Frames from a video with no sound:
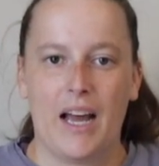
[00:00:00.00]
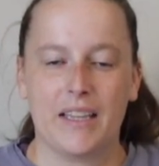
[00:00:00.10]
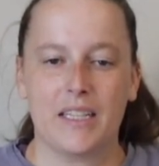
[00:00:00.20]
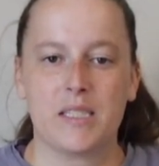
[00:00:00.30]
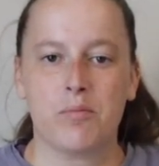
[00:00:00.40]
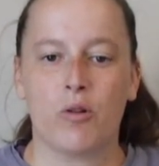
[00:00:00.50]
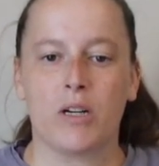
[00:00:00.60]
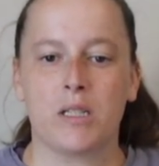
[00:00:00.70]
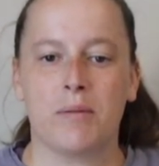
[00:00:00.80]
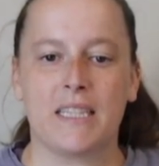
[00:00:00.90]
I think it's
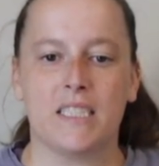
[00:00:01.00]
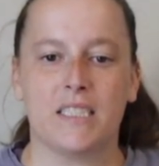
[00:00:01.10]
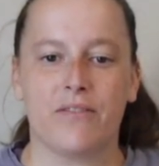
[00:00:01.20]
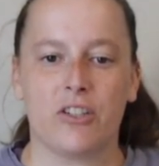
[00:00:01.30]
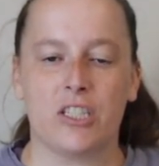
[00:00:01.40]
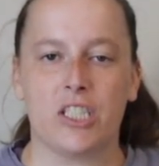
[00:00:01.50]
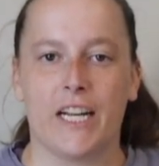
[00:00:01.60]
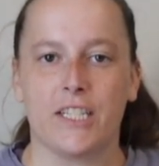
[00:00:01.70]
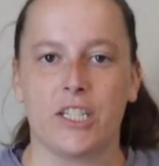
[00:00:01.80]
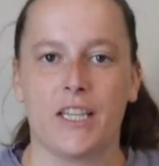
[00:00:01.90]
important to make the
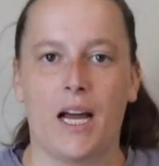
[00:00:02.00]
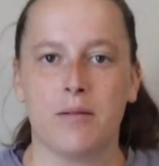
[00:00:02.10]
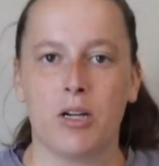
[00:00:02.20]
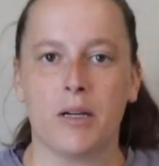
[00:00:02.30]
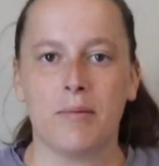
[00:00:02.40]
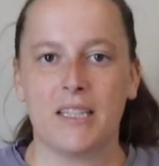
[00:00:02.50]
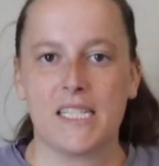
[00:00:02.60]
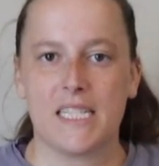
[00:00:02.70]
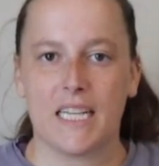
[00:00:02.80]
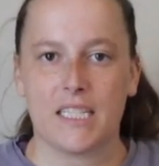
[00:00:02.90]
differentiation that I'm talking about
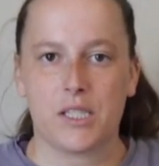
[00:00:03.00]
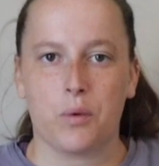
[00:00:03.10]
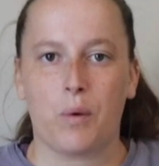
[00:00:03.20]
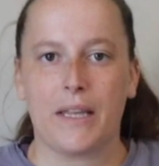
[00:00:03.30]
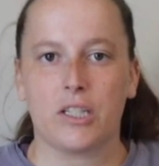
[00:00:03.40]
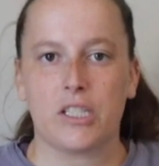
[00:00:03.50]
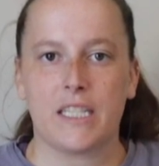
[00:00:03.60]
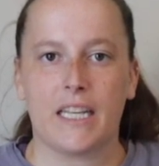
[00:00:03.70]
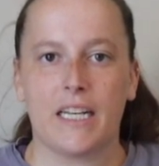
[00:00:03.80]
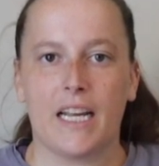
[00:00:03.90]
these things the way they're
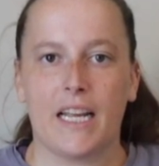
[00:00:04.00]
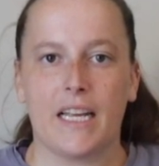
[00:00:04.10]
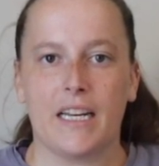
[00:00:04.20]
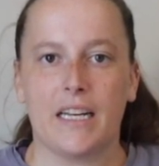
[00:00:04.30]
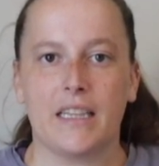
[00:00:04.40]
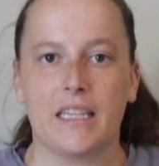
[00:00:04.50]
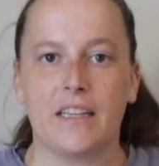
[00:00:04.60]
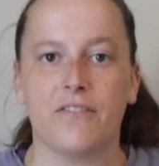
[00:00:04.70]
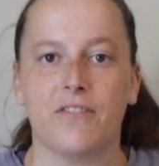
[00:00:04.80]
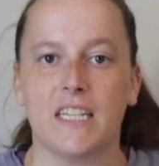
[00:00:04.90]
seen in
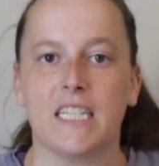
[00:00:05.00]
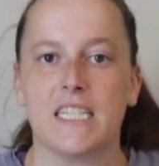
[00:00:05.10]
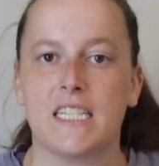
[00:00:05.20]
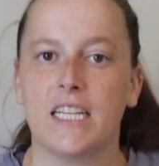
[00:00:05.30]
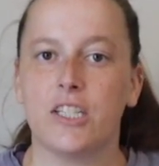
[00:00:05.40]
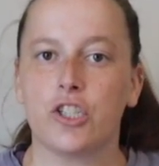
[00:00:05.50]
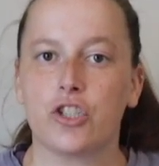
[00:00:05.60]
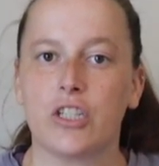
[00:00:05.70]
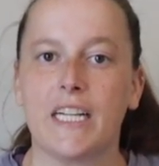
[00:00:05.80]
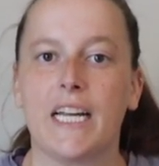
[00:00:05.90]
the fitness
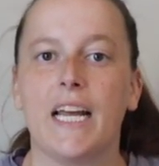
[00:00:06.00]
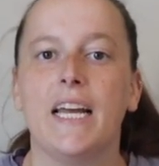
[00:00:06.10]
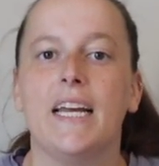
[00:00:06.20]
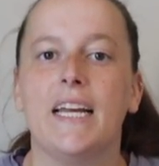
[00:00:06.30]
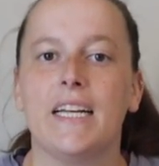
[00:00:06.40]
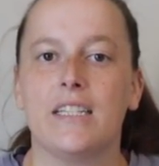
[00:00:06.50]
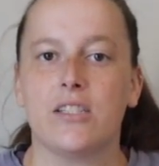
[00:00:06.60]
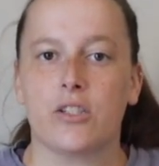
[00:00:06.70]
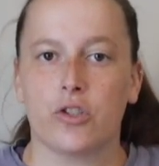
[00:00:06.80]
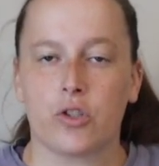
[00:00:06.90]
industry, in
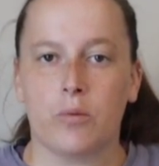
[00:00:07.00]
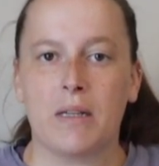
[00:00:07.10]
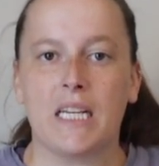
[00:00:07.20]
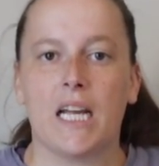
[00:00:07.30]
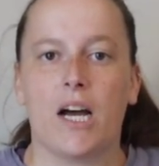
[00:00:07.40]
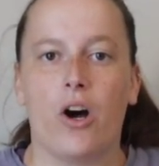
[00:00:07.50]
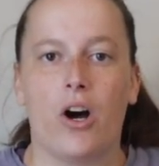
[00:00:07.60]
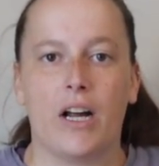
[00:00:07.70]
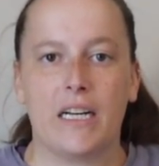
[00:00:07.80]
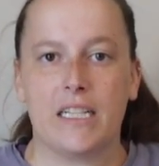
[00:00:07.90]
social media,
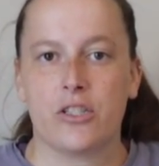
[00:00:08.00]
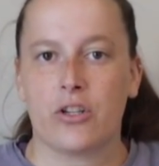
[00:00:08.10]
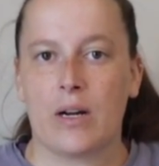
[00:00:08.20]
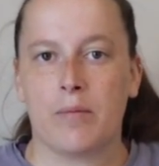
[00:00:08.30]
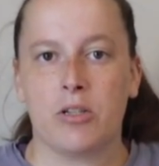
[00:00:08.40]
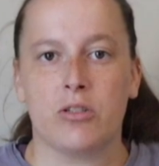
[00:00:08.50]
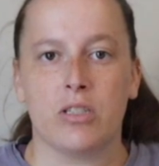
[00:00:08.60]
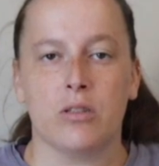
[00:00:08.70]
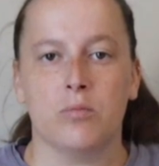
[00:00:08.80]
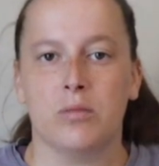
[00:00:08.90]
on Instagram,
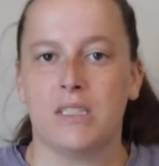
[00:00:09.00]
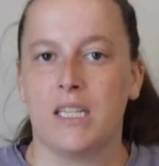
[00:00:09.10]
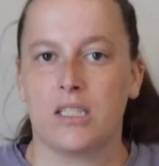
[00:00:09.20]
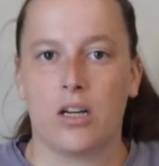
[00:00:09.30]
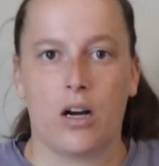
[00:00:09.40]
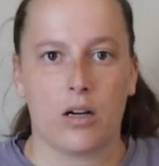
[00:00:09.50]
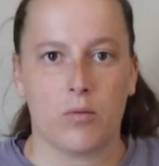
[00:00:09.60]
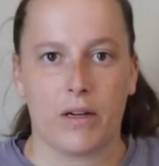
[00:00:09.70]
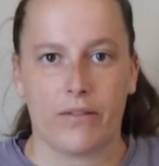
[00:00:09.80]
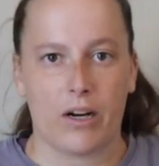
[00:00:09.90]
YouTube, TikTok,
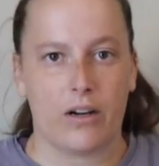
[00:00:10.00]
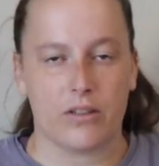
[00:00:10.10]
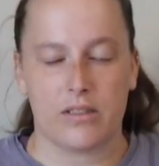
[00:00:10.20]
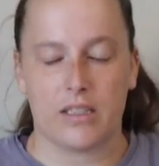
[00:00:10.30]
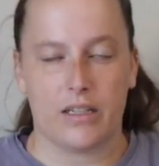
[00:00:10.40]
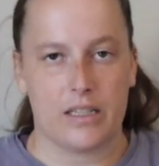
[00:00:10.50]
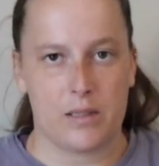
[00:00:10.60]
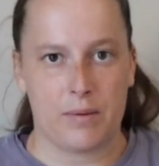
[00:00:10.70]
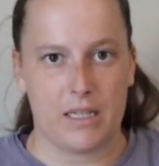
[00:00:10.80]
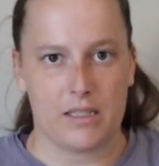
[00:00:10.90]
whatever else there is,
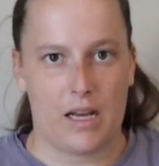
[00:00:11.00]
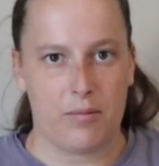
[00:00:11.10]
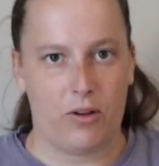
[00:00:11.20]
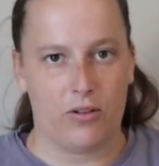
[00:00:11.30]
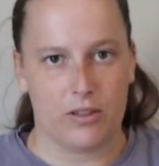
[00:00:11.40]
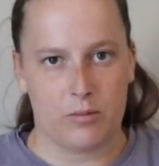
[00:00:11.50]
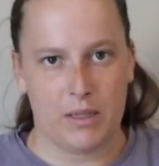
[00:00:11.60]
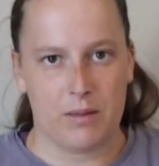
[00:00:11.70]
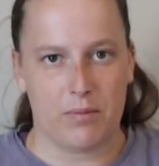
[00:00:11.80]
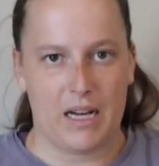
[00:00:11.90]
because I'm a little
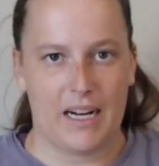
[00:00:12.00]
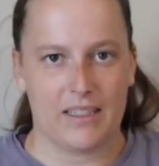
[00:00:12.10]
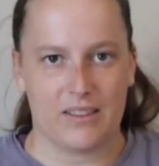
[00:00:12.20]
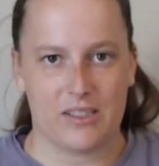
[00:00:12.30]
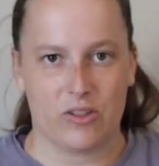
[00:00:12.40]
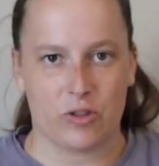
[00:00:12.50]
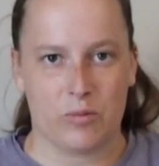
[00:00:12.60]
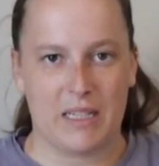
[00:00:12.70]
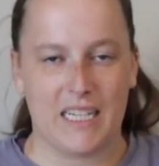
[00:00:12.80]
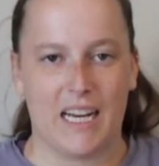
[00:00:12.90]
bit behind on social
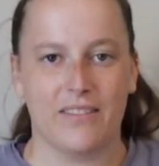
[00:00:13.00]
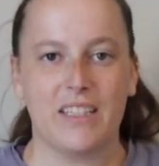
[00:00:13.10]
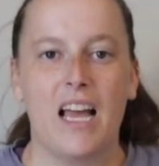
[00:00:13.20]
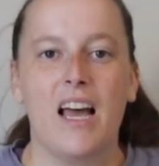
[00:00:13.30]
media.